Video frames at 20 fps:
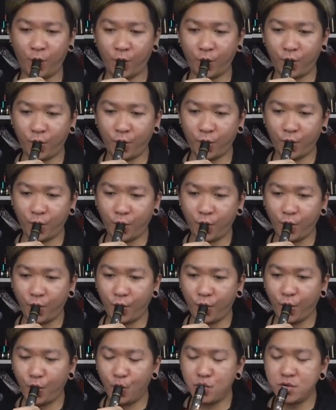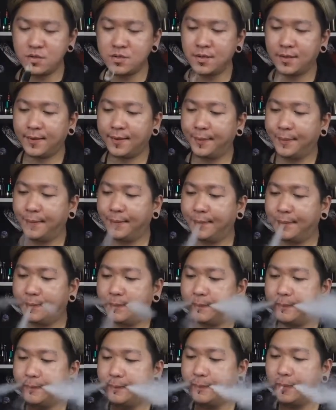
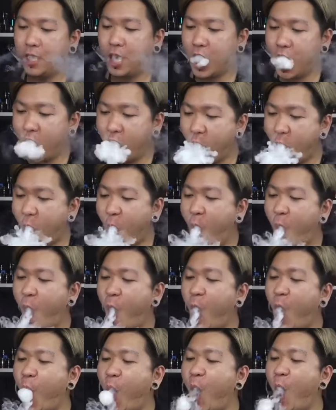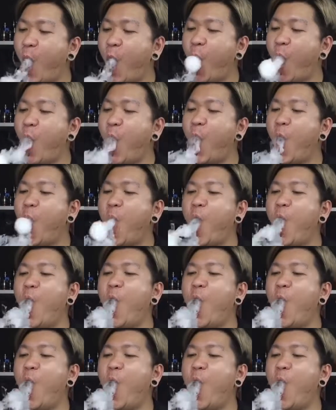No one is speaking in this clip.